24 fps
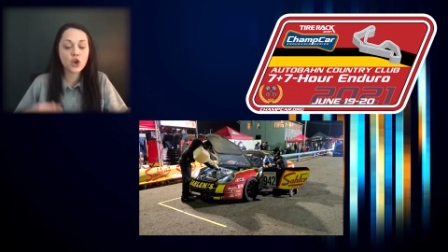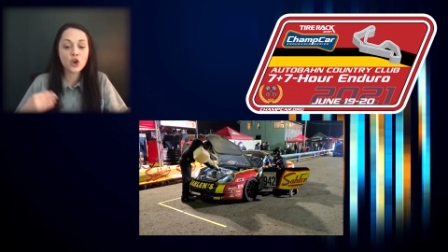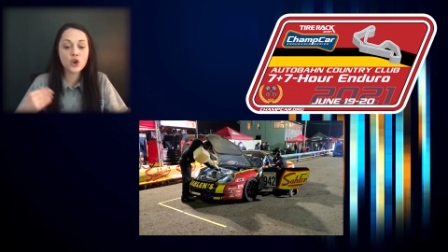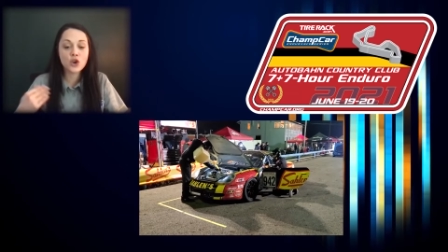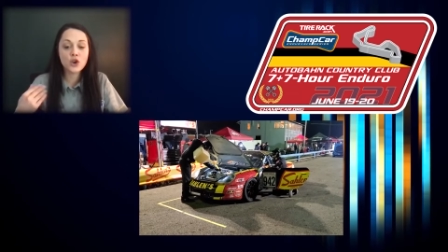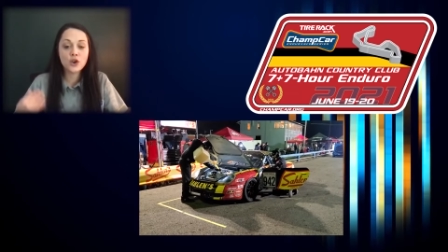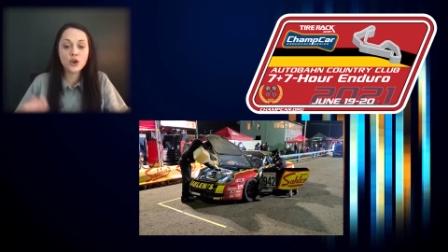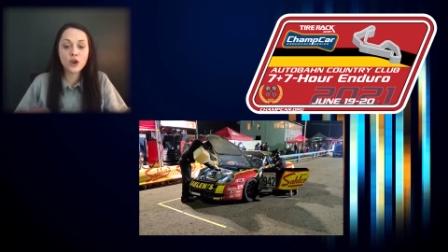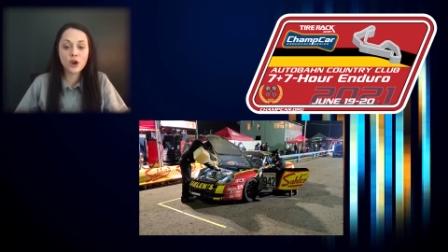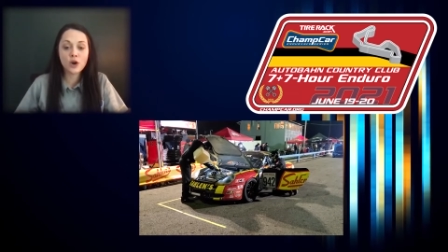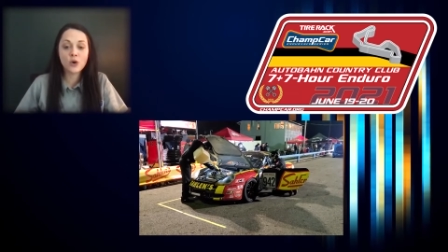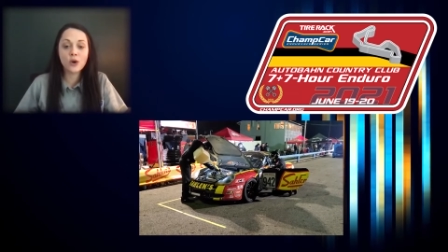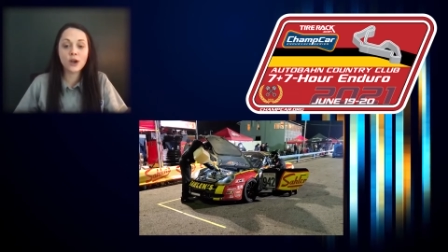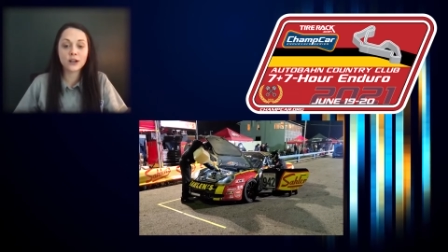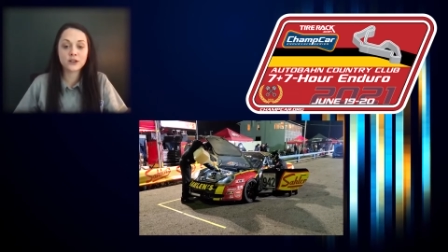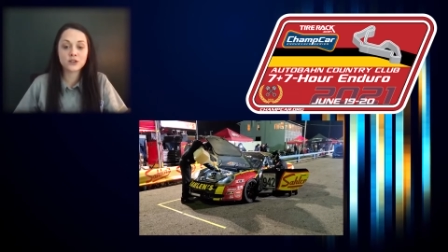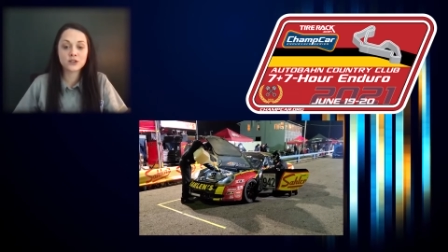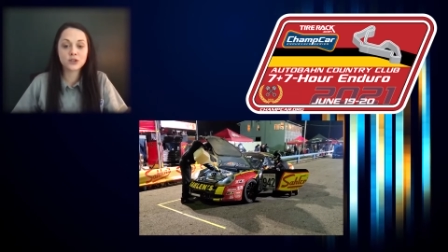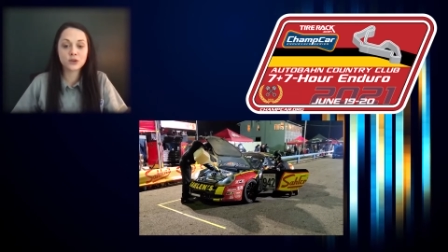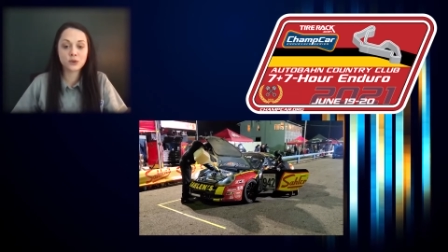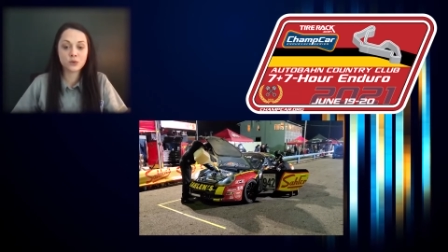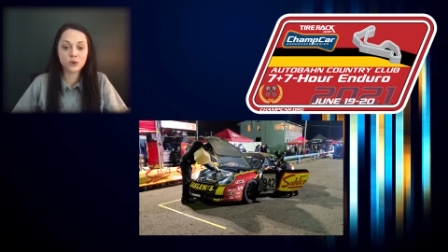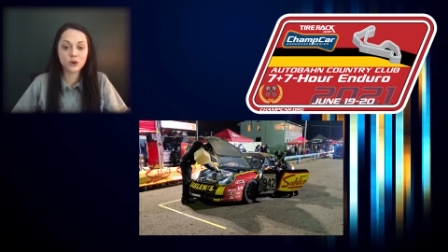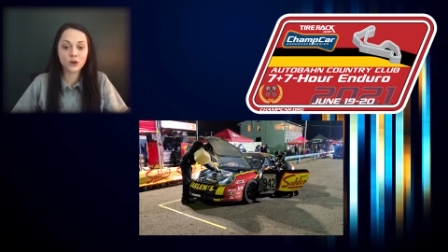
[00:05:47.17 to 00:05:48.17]
No
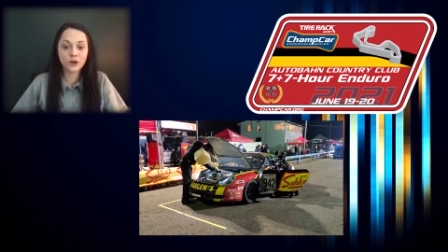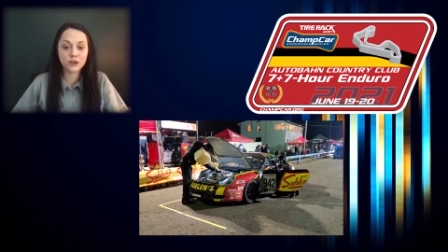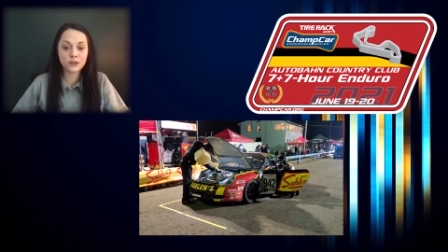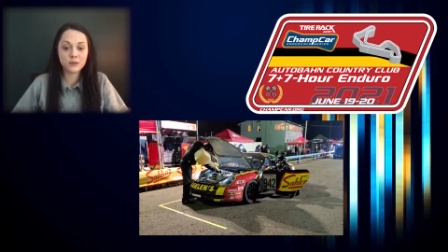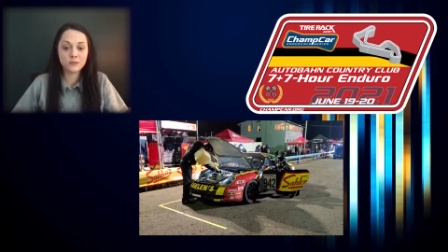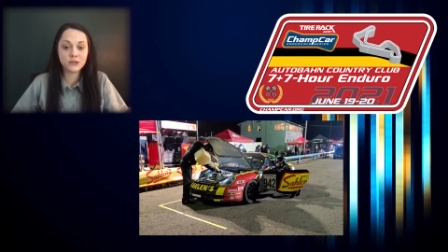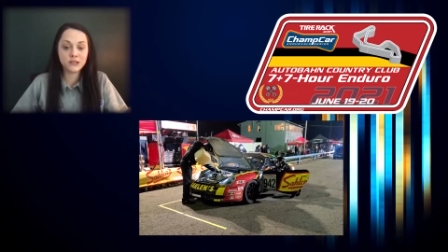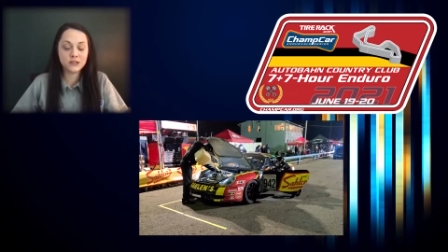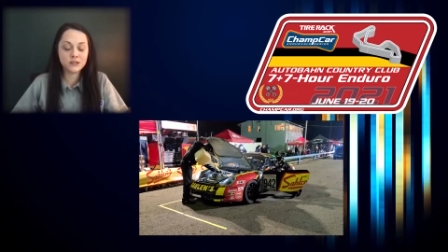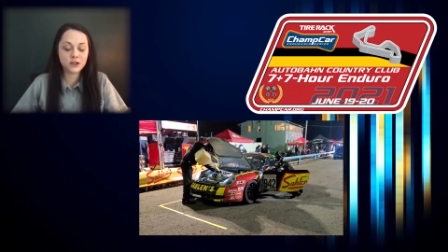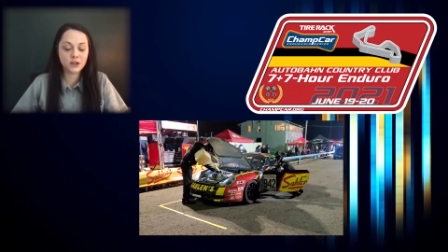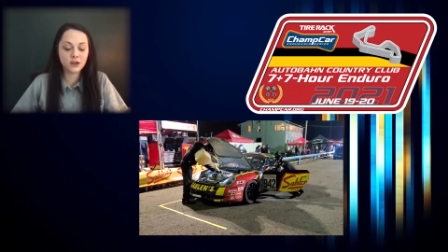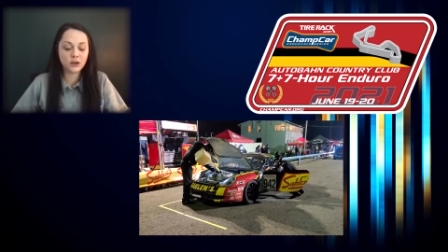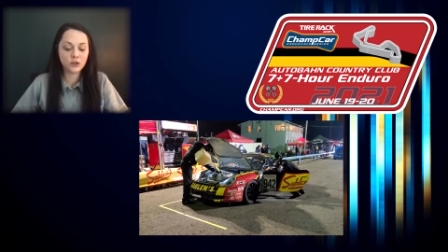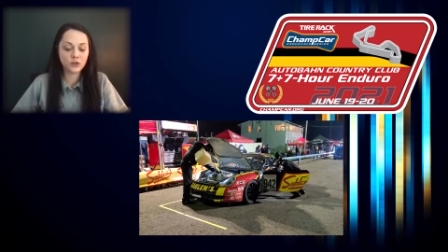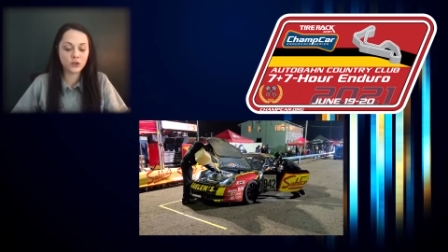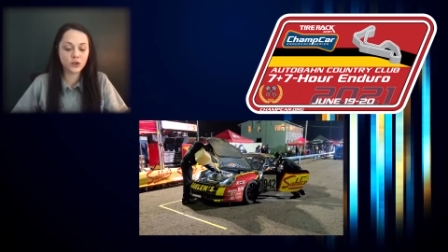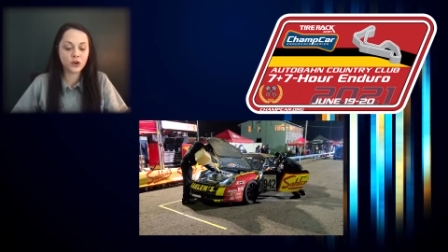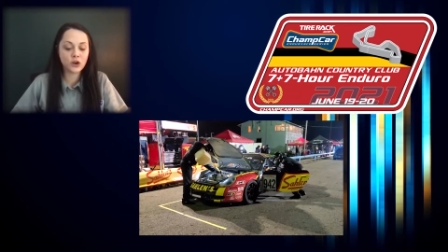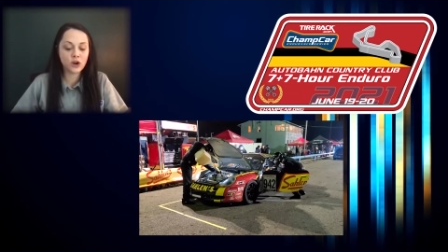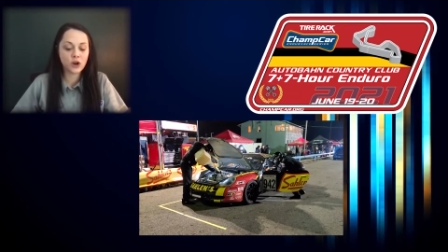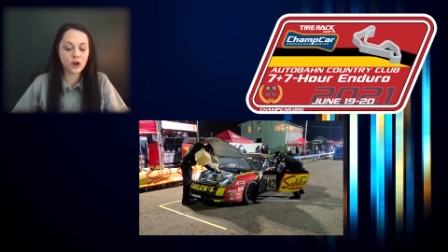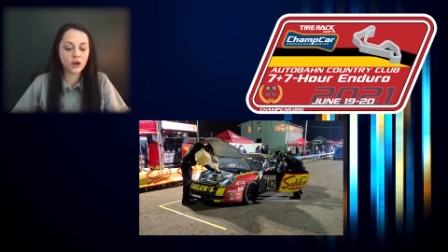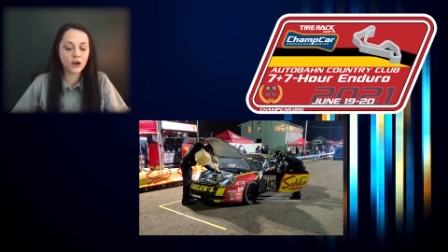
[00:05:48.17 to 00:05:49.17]
extra work can be done on
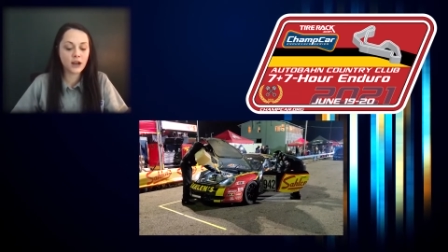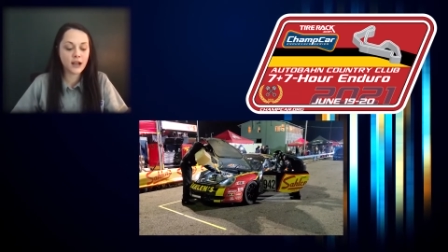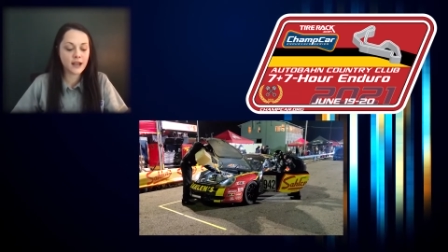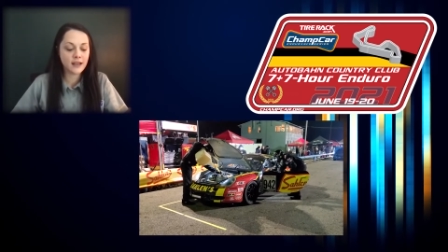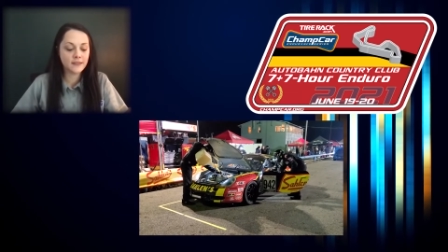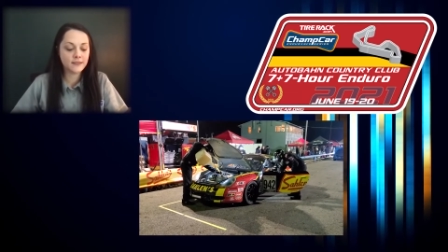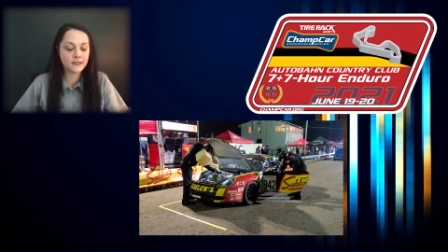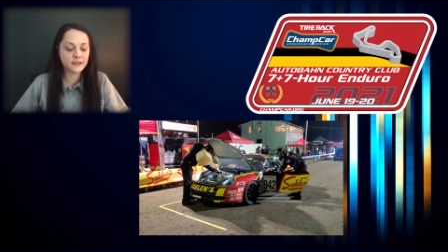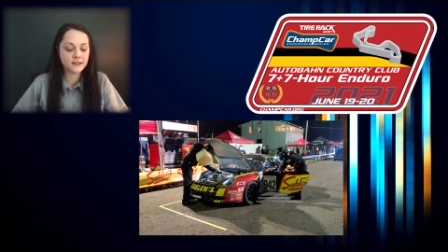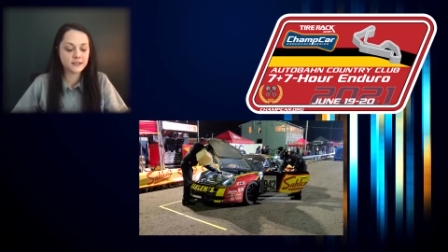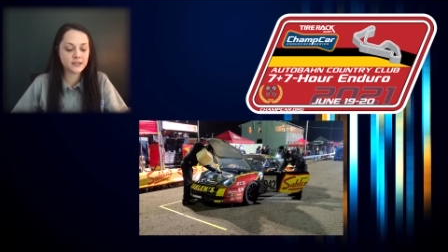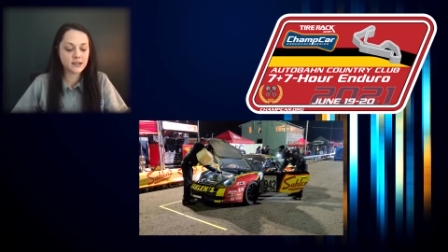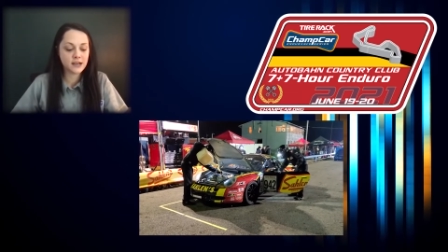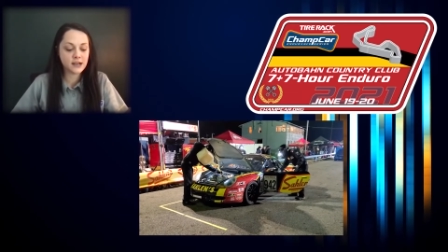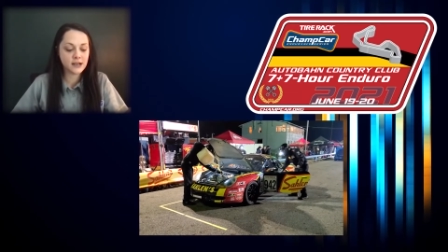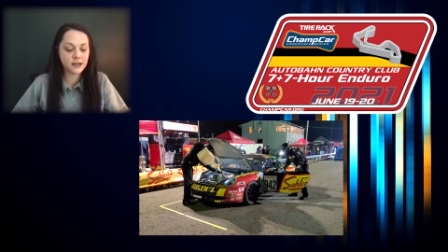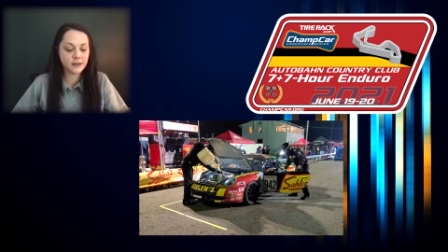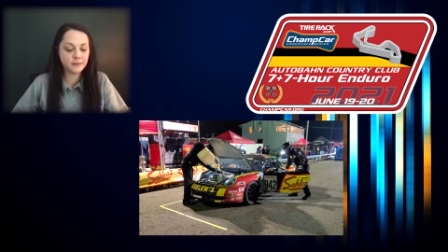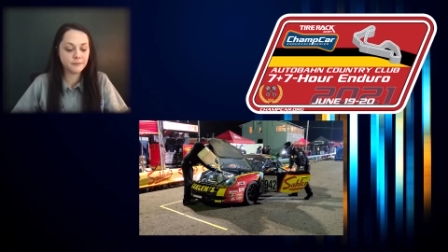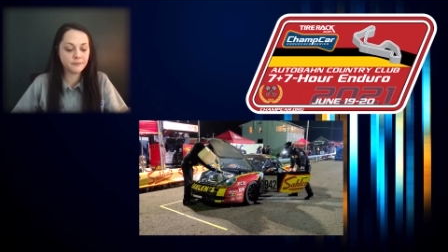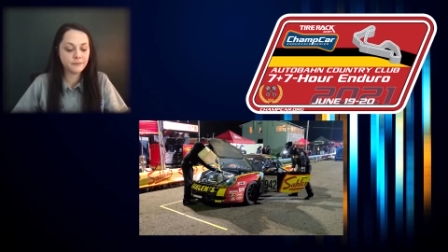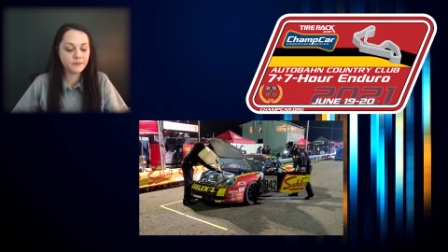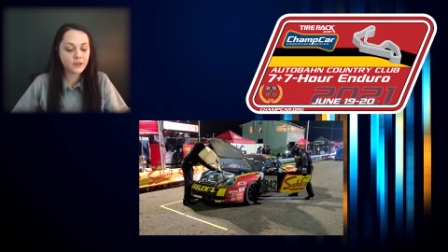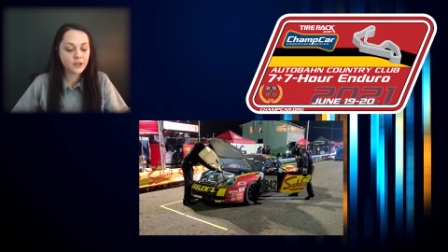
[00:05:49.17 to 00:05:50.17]
the car at that
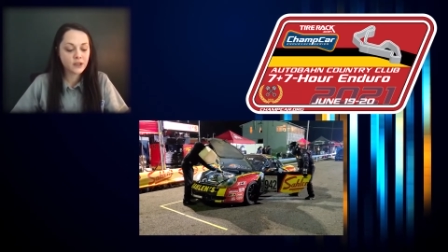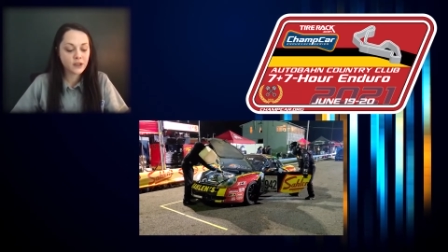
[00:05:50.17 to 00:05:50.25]
time.